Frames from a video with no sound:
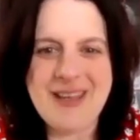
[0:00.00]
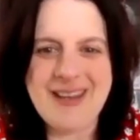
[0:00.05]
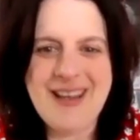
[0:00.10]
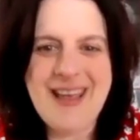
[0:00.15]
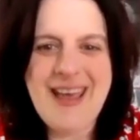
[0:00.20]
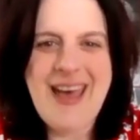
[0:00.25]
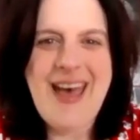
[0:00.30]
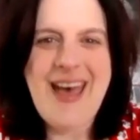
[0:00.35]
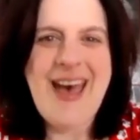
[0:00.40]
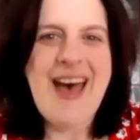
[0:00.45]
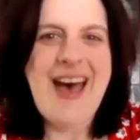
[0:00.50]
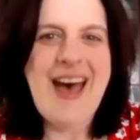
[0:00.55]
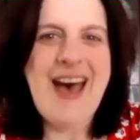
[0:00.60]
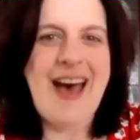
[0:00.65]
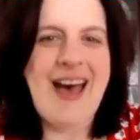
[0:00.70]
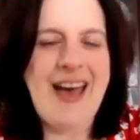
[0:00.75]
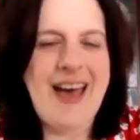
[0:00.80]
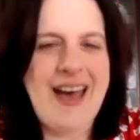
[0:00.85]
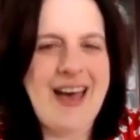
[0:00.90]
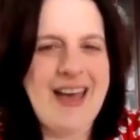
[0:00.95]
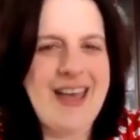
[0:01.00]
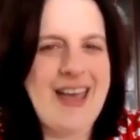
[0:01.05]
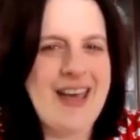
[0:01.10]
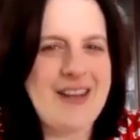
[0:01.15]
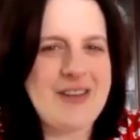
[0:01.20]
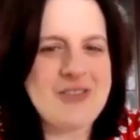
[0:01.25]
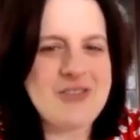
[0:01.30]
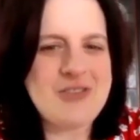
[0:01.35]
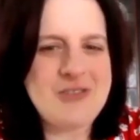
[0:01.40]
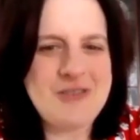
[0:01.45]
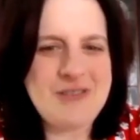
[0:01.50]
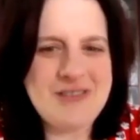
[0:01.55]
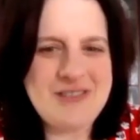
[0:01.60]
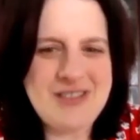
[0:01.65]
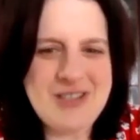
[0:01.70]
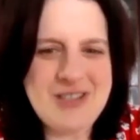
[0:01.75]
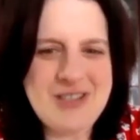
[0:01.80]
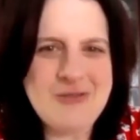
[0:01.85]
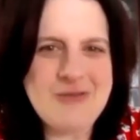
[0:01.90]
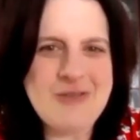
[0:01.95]
And I, I had a student
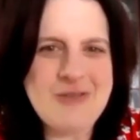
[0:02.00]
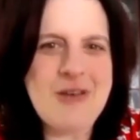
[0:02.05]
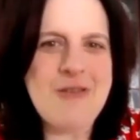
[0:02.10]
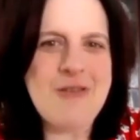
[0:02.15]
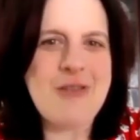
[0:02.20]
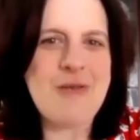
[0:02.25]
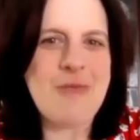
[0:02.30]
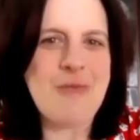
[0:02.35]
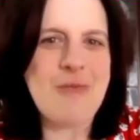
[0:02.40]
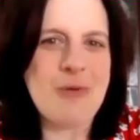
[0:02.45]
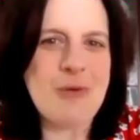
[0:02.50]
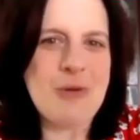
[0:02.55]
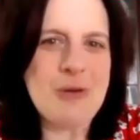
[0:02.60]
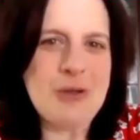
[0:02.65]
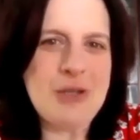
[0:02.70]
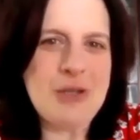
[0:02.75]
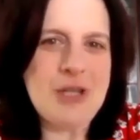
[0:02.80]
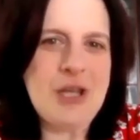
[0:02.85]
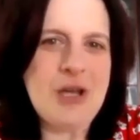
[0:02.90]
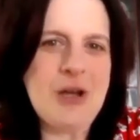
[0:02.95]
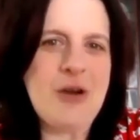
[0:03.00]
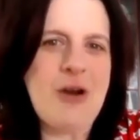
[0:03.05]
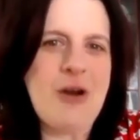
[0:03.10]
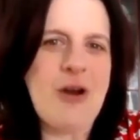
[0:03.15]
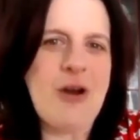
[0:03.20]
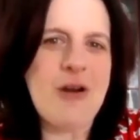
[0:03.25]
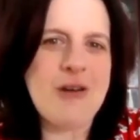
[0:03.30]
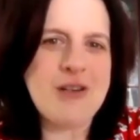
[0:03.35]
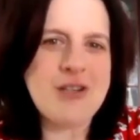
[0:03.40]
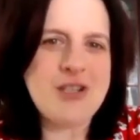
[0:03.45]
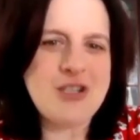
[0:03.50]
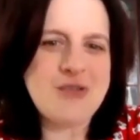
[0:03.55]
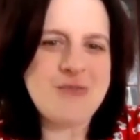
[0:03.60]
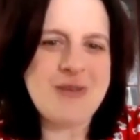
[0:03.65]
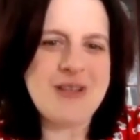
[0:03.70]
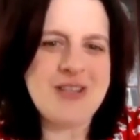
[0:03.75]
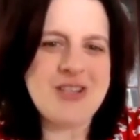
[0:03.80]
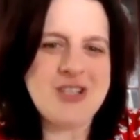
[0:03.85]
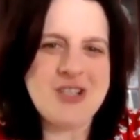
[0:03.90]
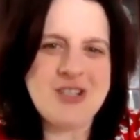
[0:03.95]
teacher though that really encouraged
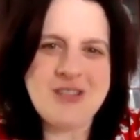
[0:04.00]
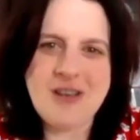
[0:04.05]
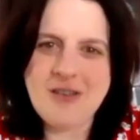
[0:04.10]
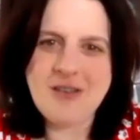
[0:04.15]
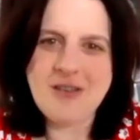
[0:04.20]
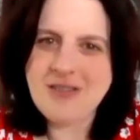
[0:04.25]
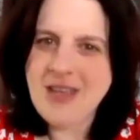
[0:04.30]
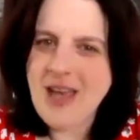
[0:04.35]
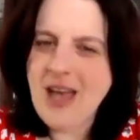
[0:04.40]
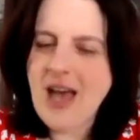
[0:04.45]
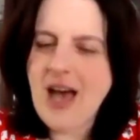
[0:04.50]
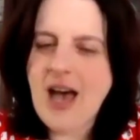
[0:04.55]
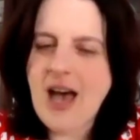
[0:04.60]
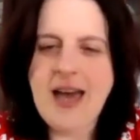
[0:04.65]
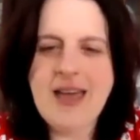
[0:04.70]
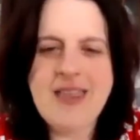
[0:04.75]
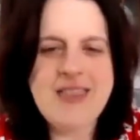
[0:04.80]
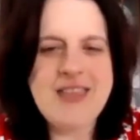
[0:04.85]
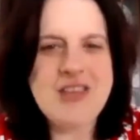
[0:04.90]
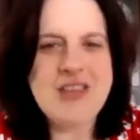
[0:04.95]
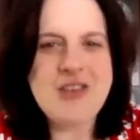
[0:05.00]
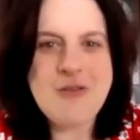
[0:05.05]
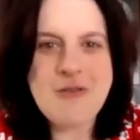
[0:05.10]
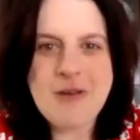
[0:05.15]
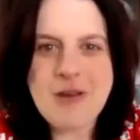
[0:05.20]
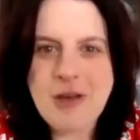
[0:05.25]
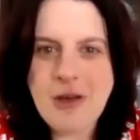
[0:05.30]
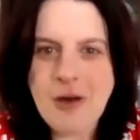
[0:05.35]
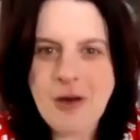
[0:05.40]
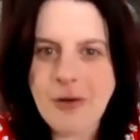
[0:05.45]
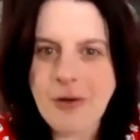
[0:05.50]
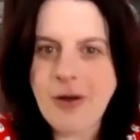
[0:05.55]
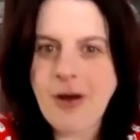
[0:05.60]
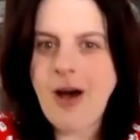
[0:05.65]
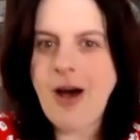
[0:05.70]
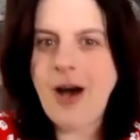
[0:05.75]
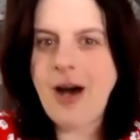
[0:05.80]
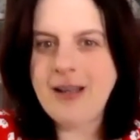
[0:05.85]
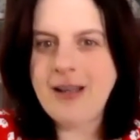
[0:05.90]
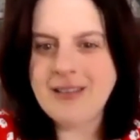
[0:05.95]
me. She goes, "I think you can go to
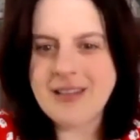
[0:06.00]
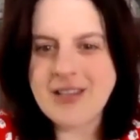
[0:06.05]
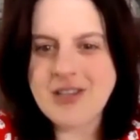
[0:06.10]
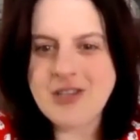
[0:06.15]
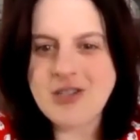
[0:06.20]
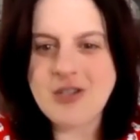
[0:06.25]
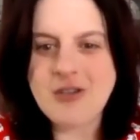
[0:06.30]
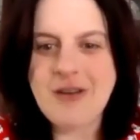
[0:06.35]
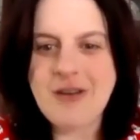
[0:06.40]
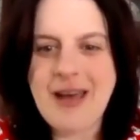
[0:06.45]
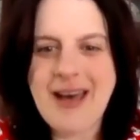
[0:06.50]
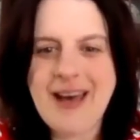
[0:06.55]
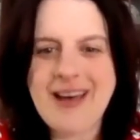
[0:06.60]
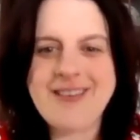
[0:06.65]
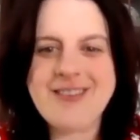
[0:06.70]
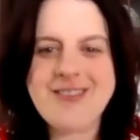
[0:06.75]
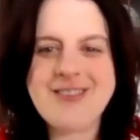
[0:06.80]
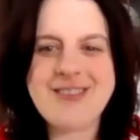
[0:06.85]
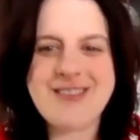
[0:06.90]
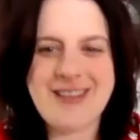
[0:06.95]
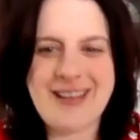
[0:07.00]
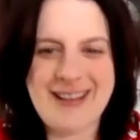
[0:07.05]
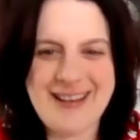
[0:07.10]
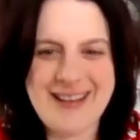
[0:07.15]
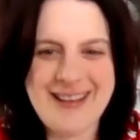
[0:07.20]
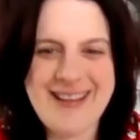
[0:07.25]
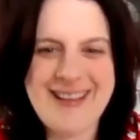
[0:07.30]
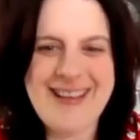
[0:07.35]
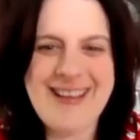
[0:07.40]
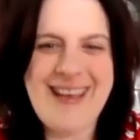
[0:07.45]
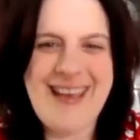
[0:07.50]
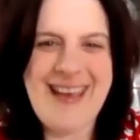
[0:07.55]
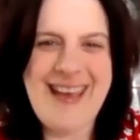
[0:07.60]
college. You know how to study."